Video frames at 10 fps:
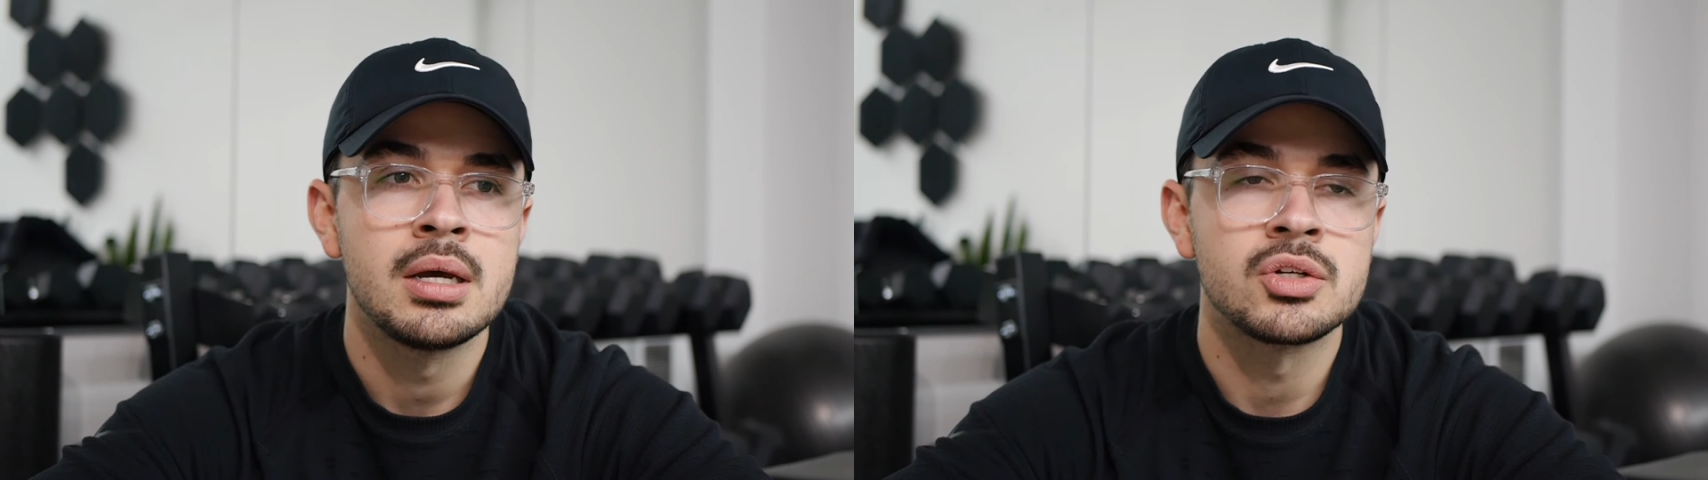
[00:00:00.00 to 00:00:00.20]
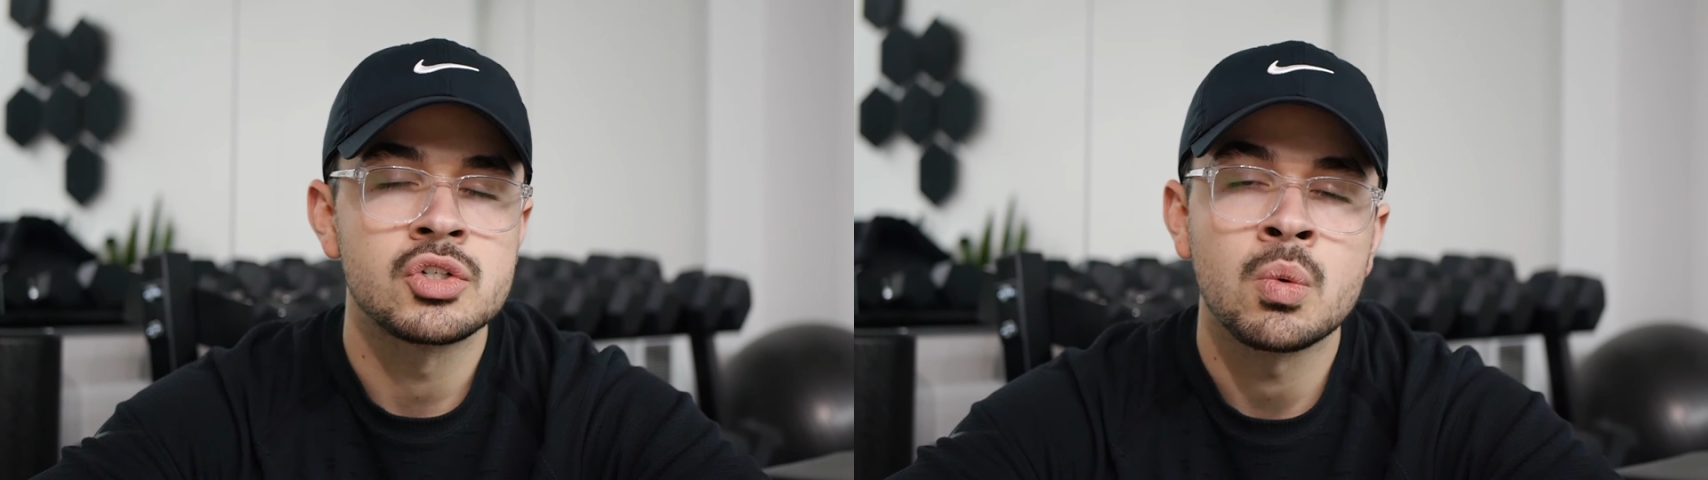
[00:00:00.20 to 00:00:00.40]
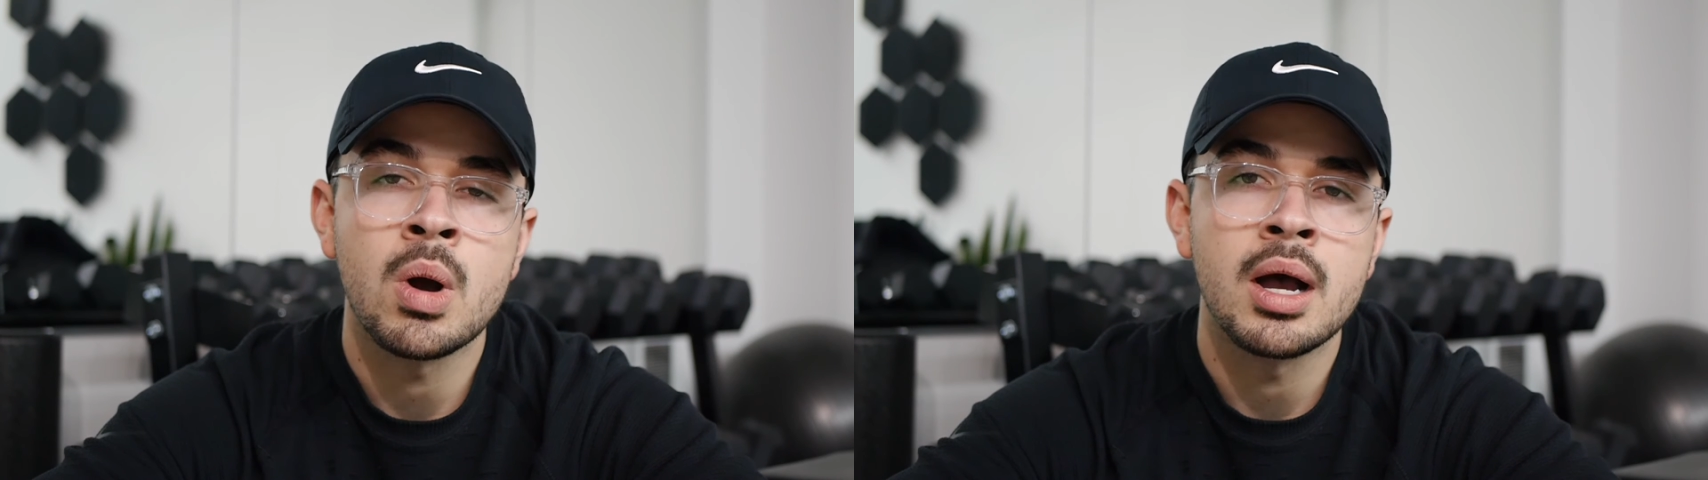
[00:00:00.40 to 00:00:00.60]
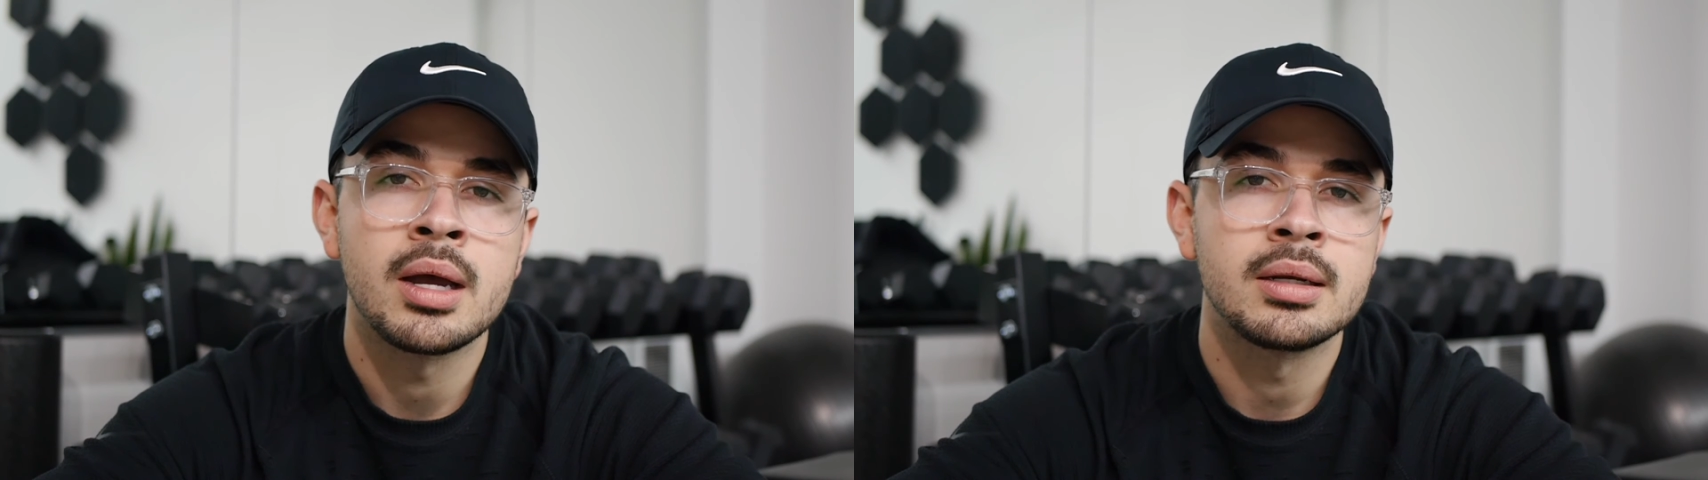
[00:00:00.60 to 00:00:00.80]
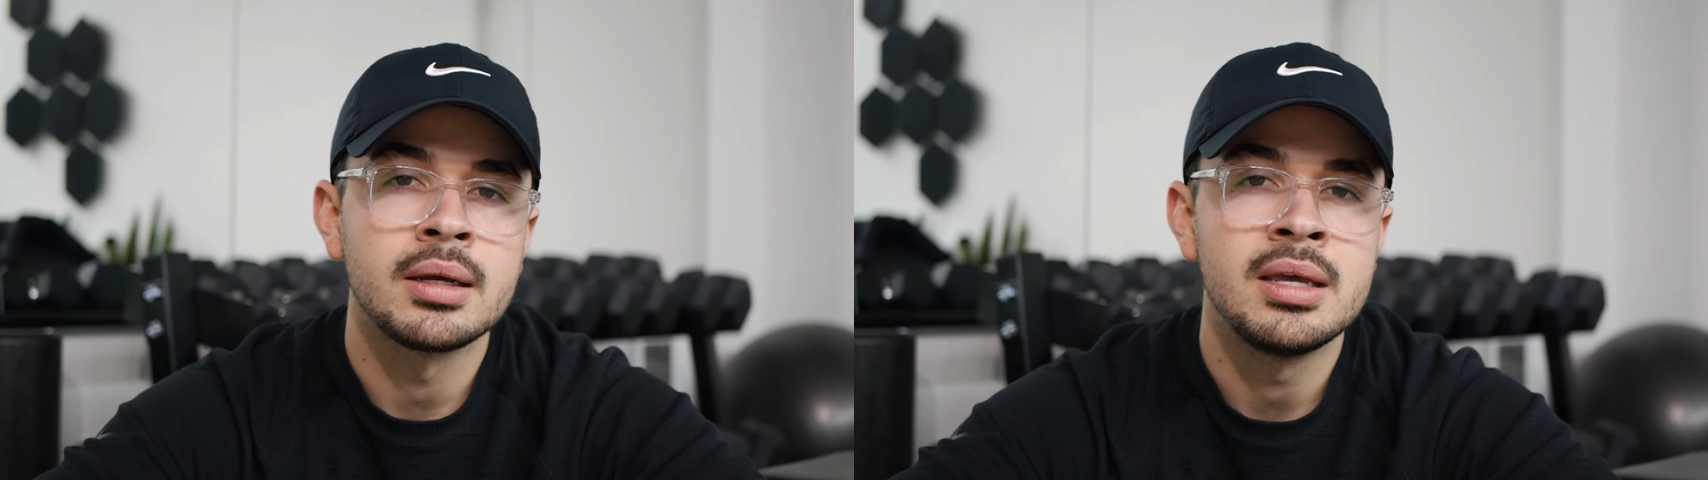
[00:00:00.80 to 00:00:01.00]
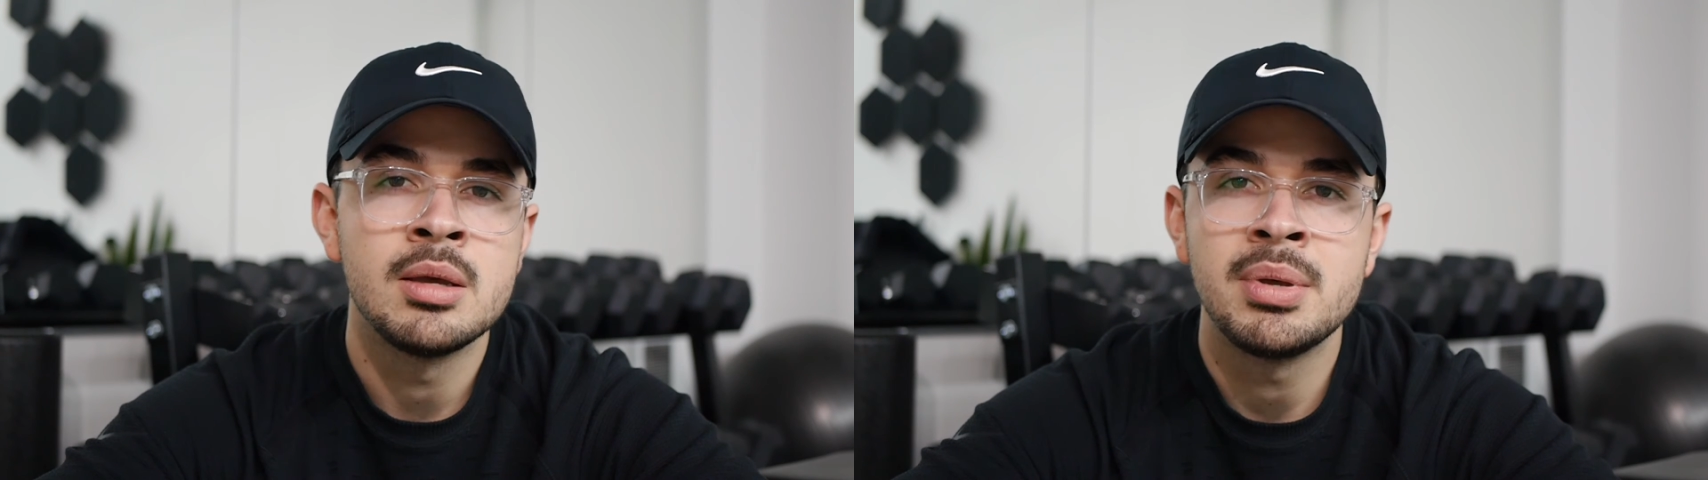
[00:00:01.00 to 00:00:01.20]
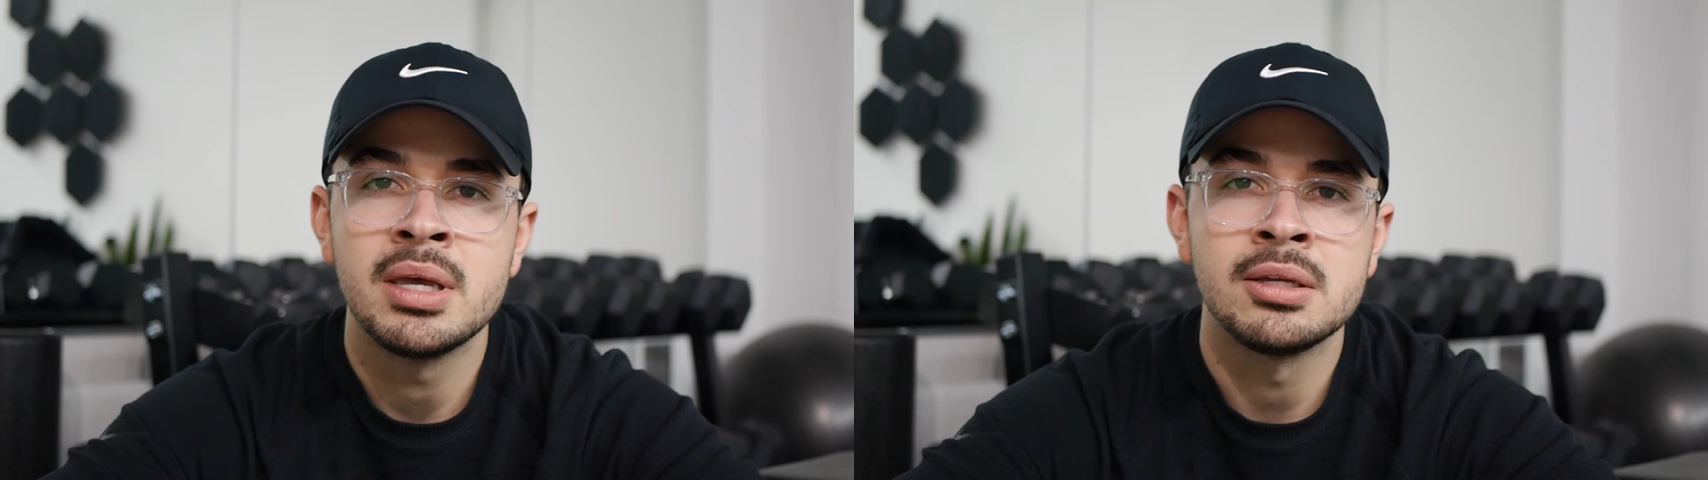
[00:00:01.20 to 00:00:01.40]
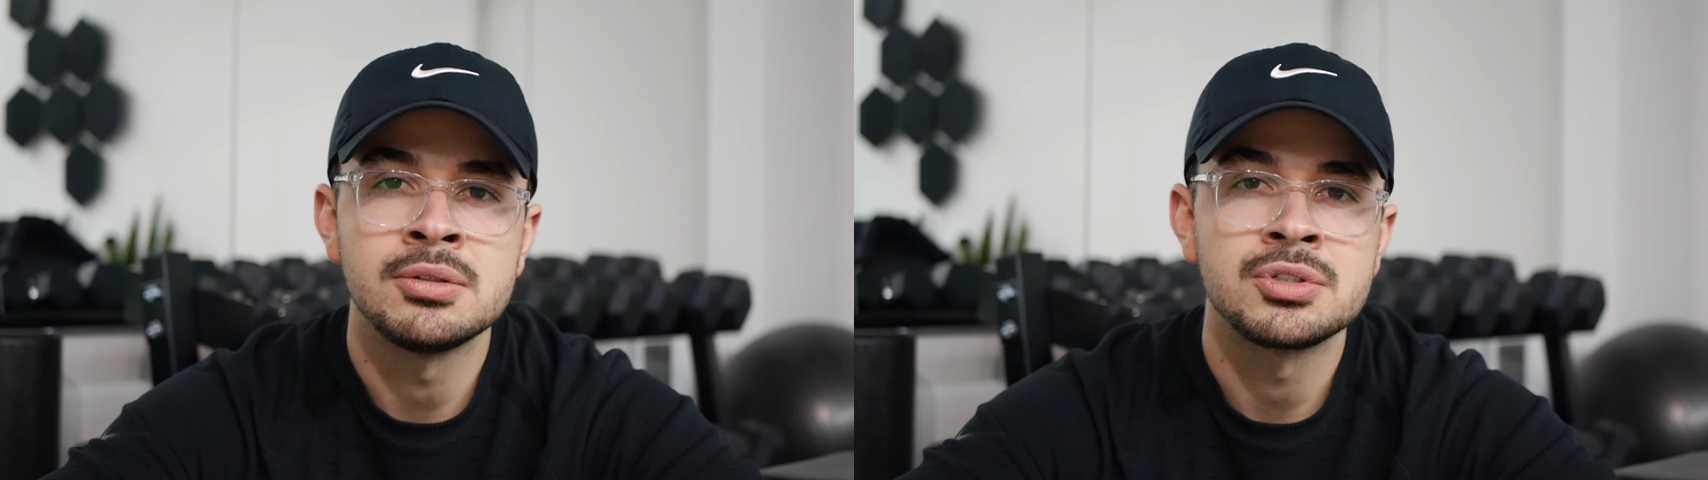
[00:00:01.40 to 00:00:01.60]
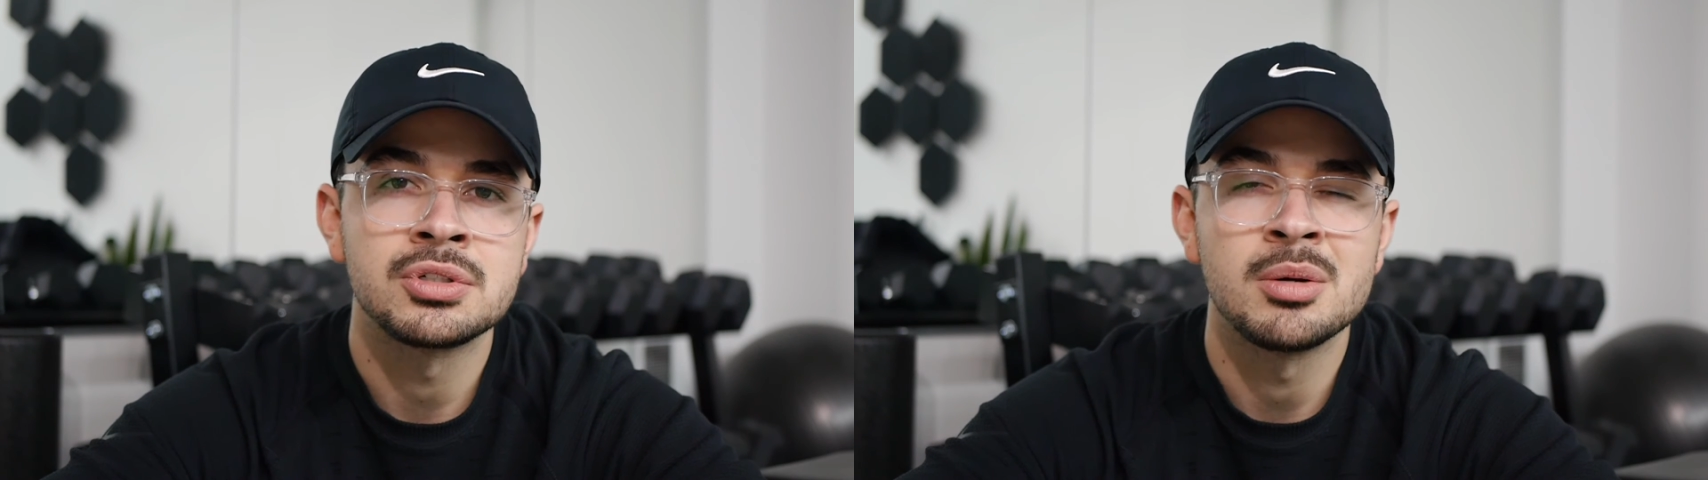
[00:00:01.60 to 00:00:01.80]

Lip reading: a squat, a hip hinge,